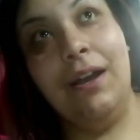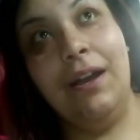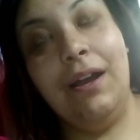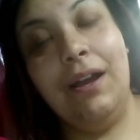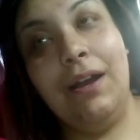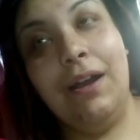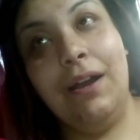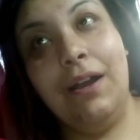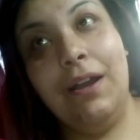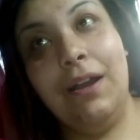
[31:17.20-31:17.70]

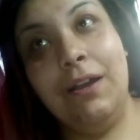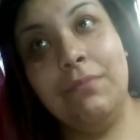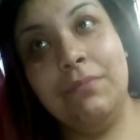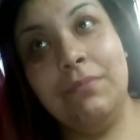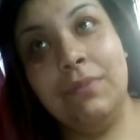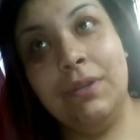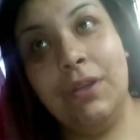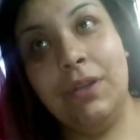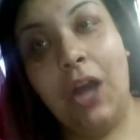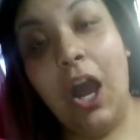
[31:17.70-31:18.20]

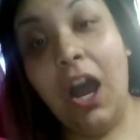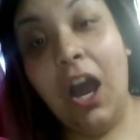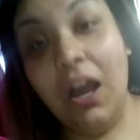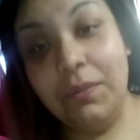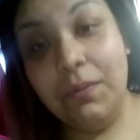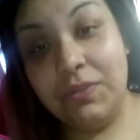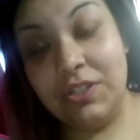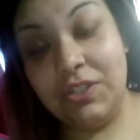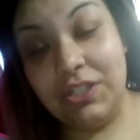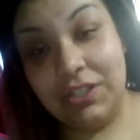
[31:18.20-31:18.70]

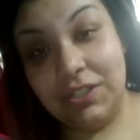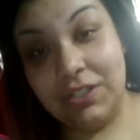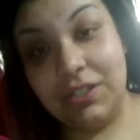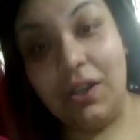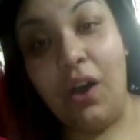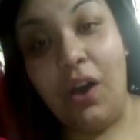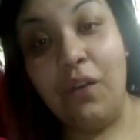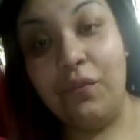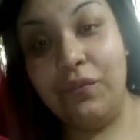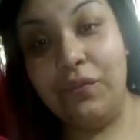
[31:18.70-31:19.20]
options
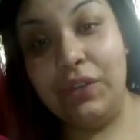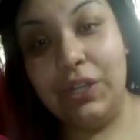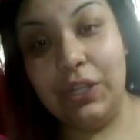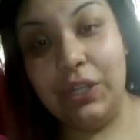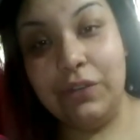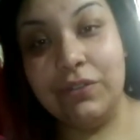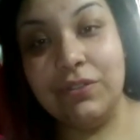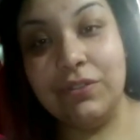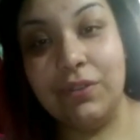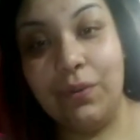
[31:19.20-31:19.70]
on
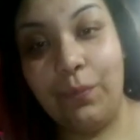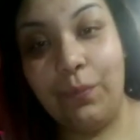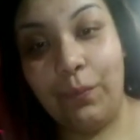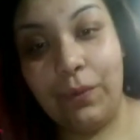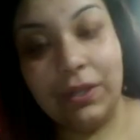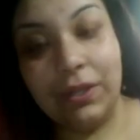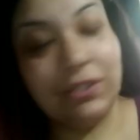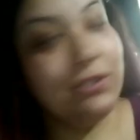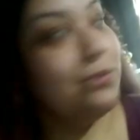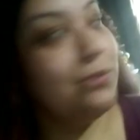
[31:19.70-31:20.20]
videos on
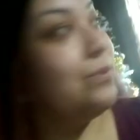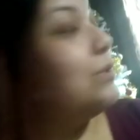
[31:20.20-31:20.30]
what to